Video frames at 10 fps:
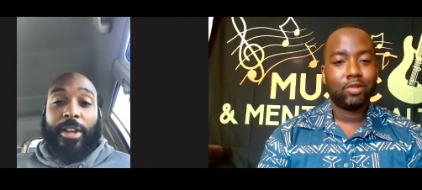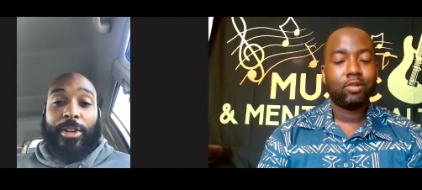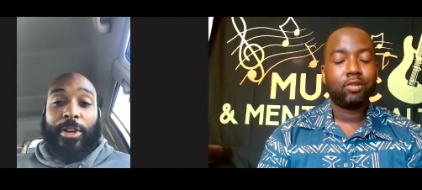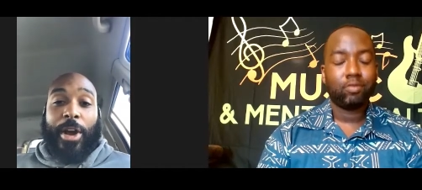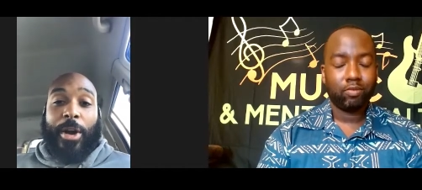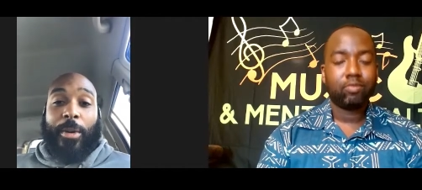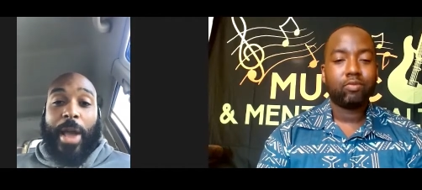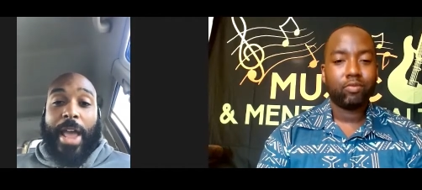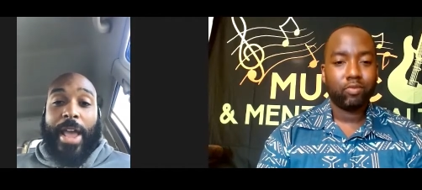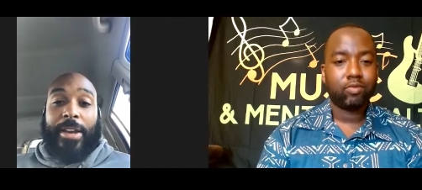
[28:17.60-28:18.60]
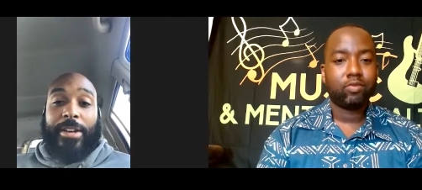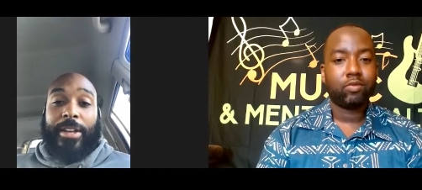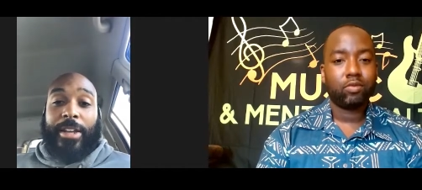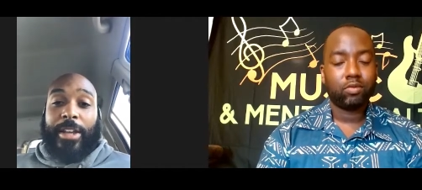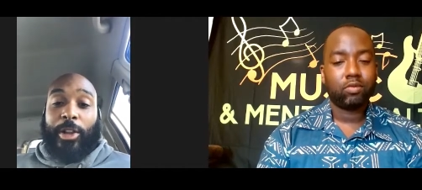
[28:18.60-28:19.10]
Speaker 1: you know,
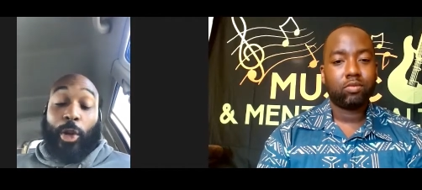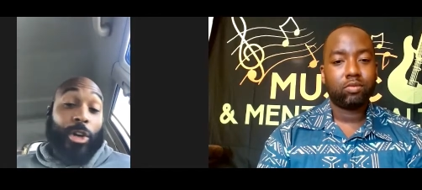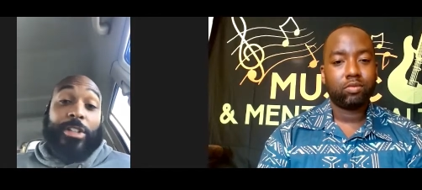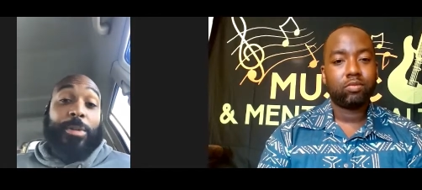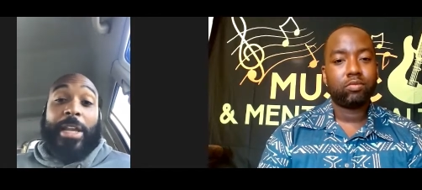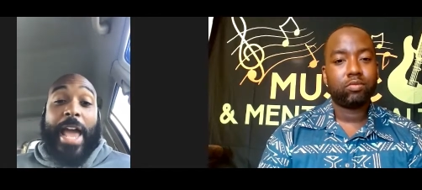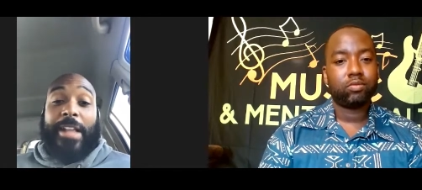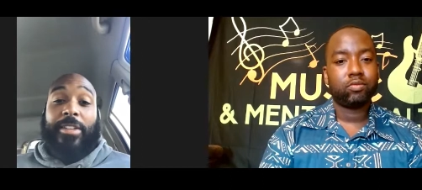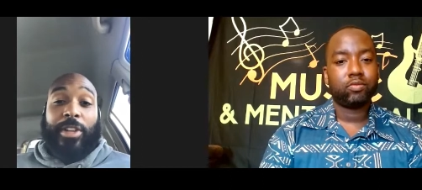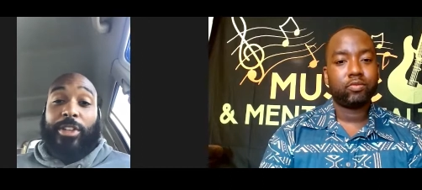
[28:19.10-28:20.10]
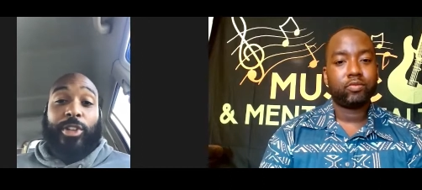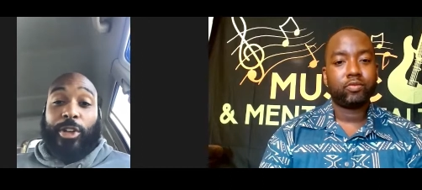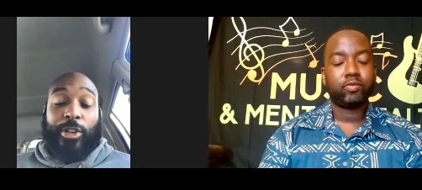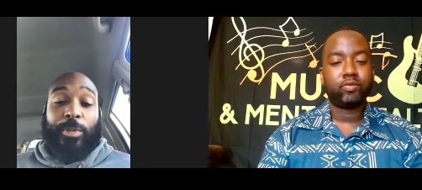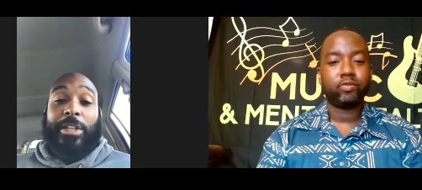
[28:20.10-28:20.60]
and learning to be an active
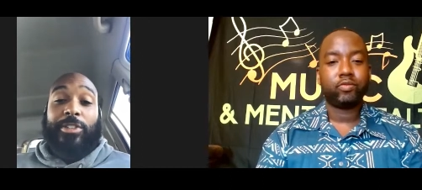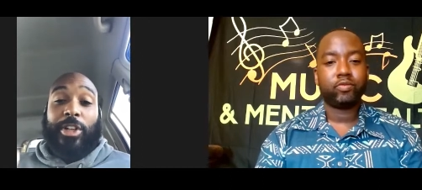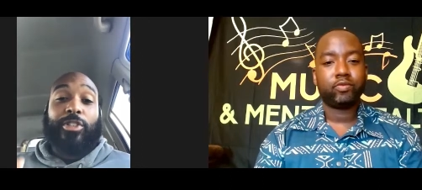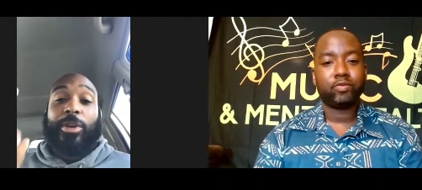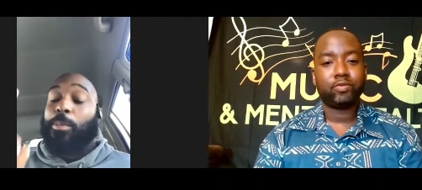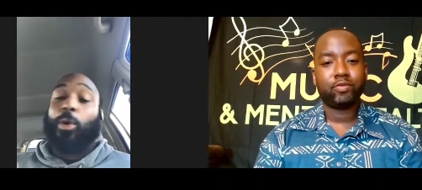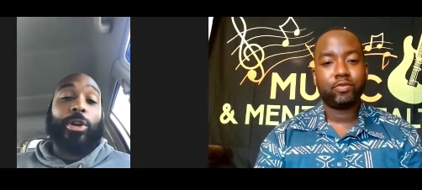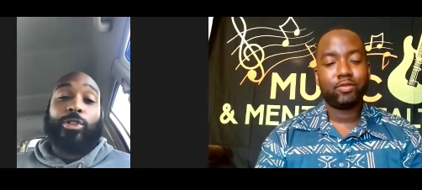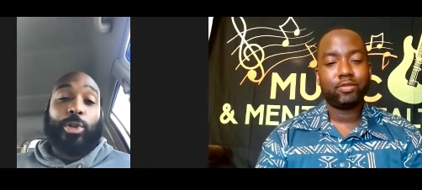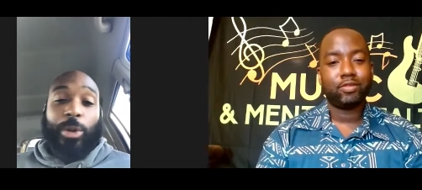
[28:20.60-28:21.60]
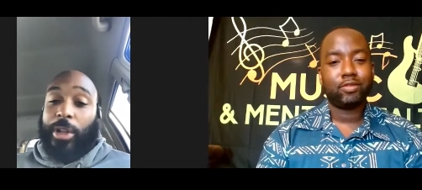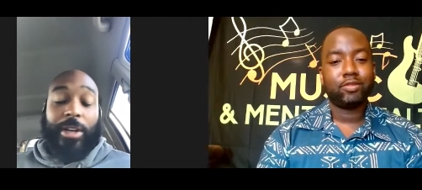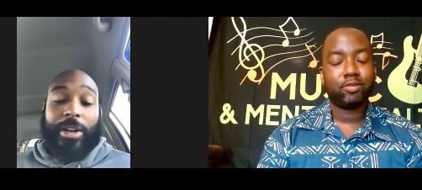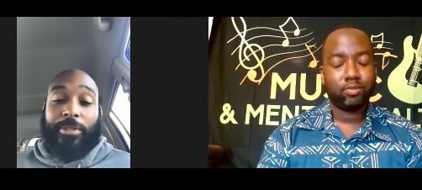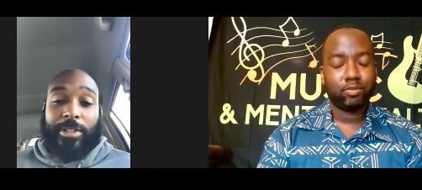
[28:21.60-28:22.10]
listener could be such an important
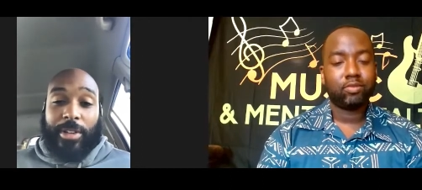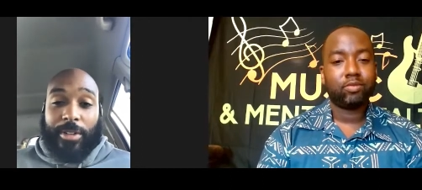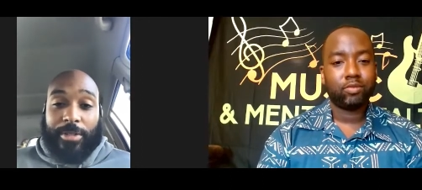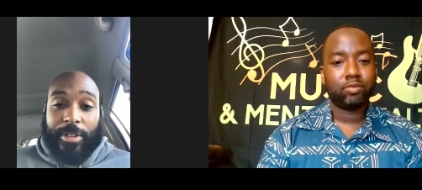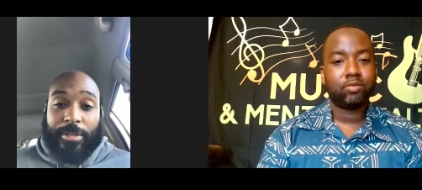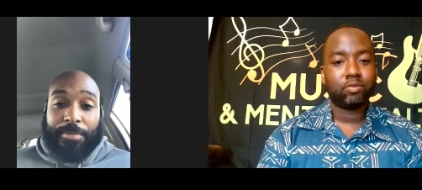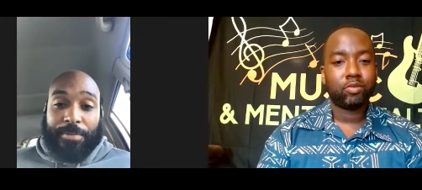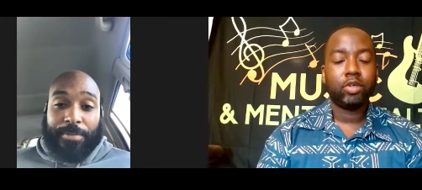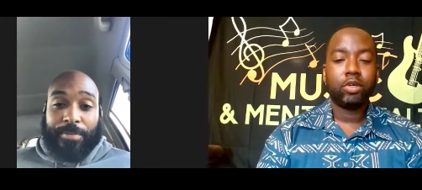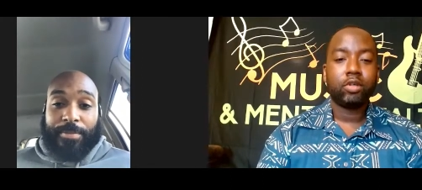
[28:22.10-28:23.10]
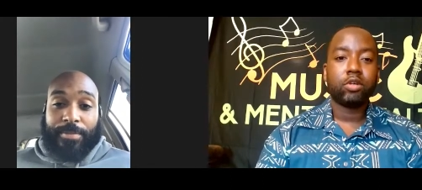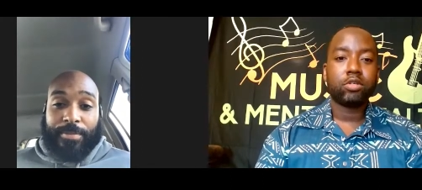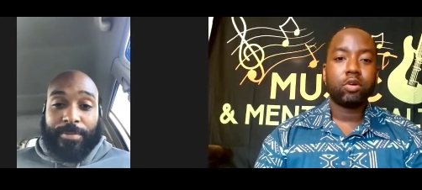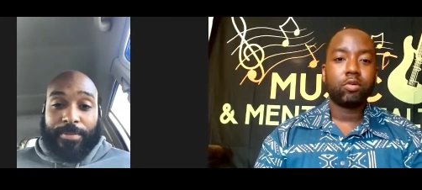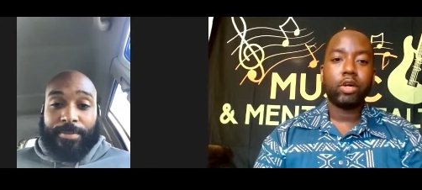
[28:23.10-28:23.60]
tool in and of itself.
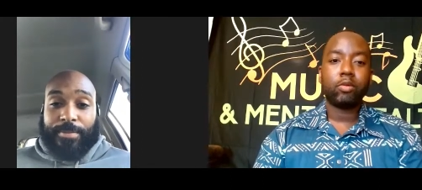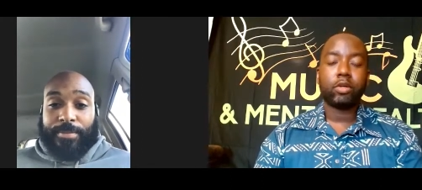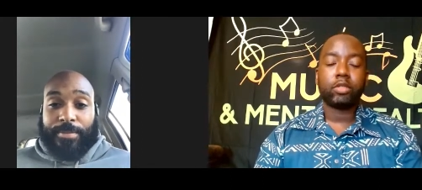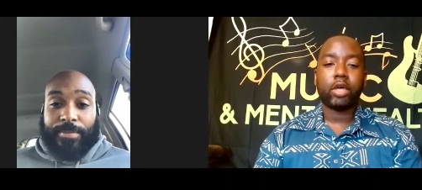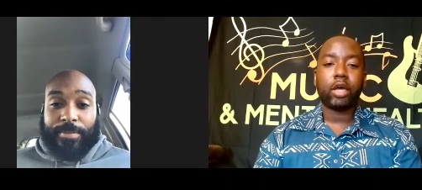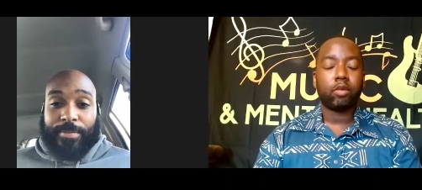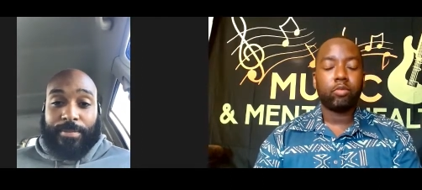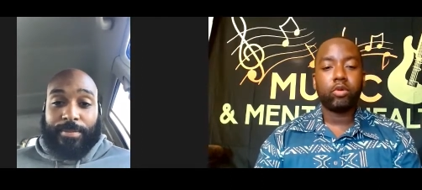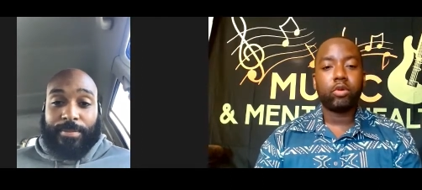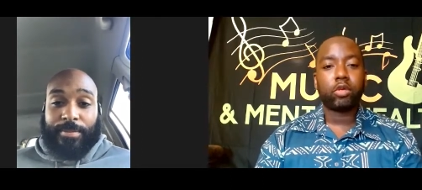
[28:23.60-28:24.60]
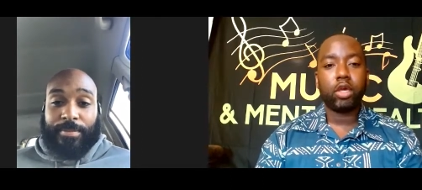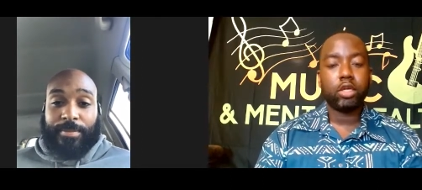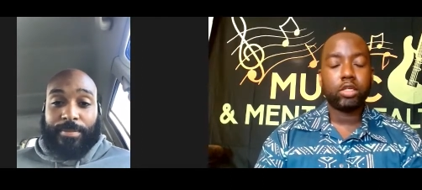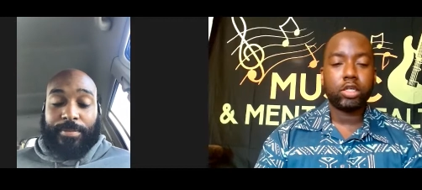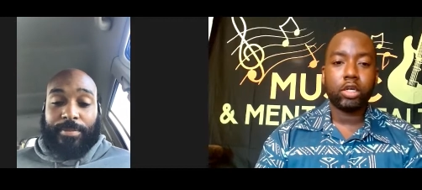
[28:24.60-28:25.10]
Speaker 2: You're so right about that.
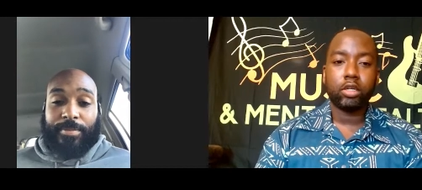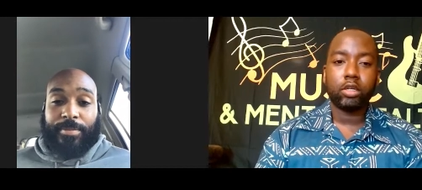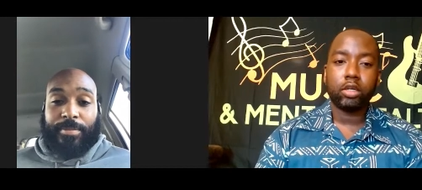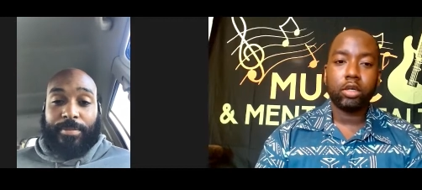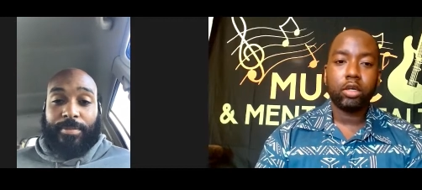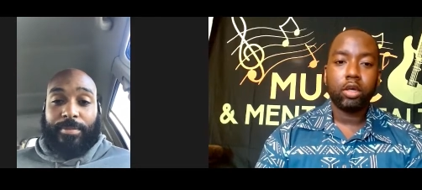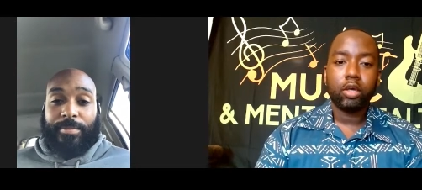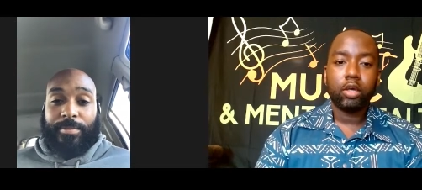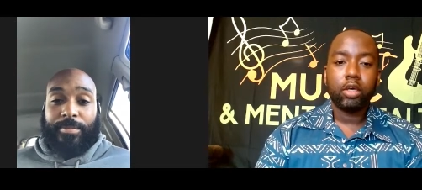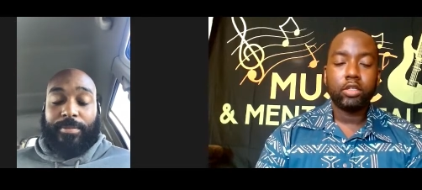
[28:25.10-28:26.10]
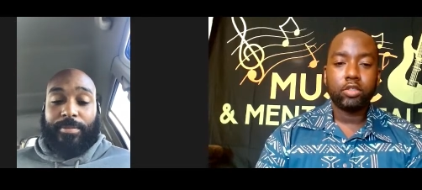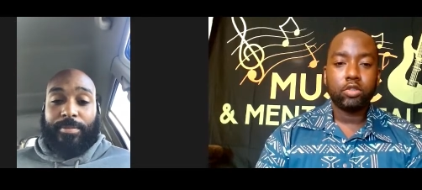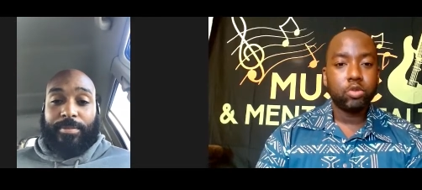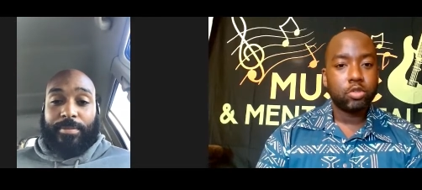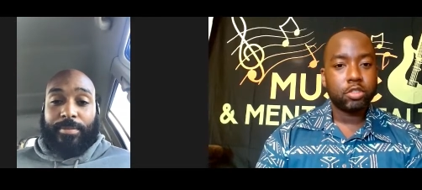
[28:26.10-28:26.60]
Communication
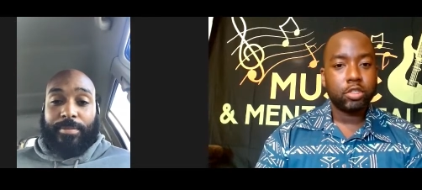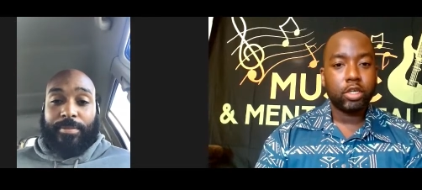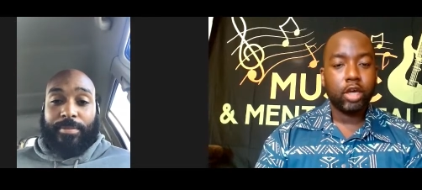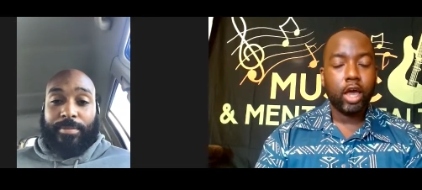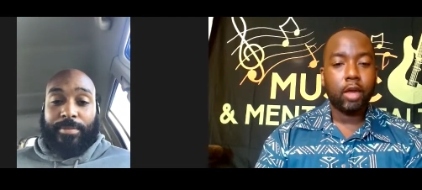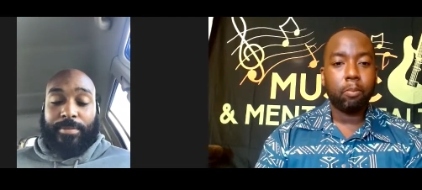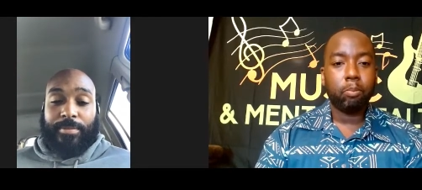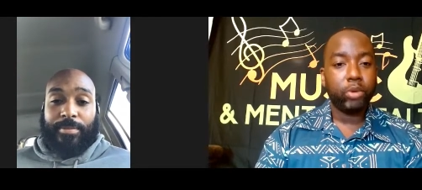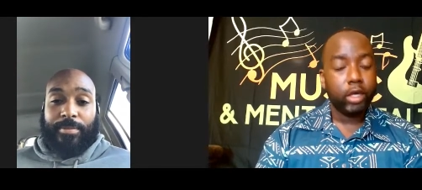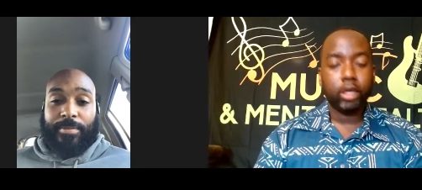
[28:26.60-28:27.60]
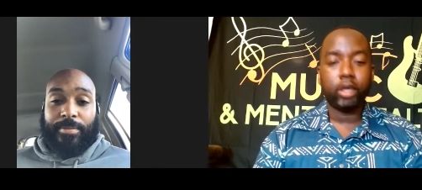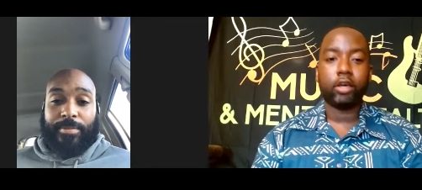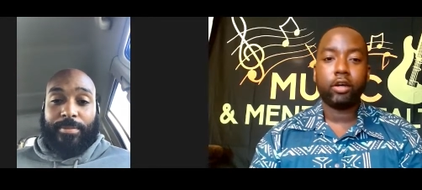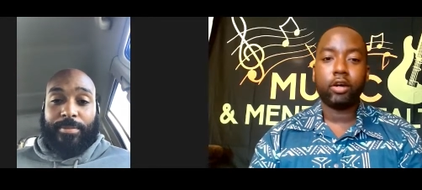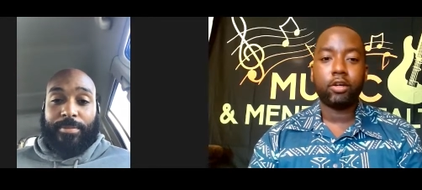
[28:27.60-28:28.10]
is usually a
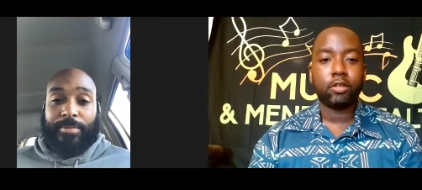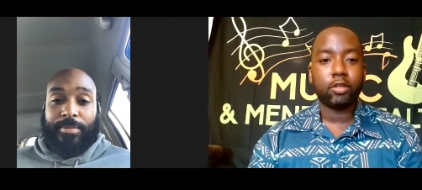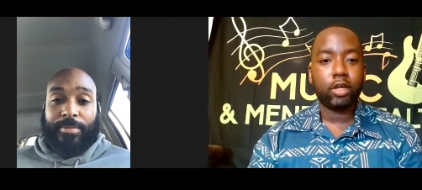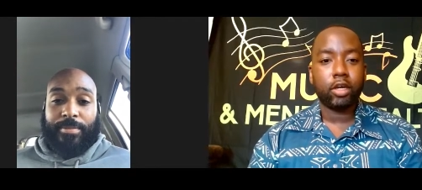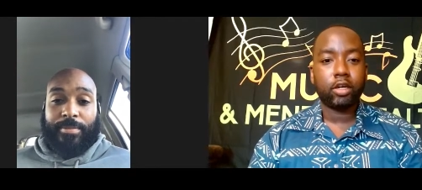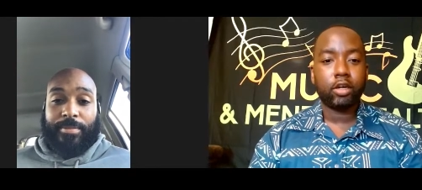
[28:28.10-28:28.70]
big underlying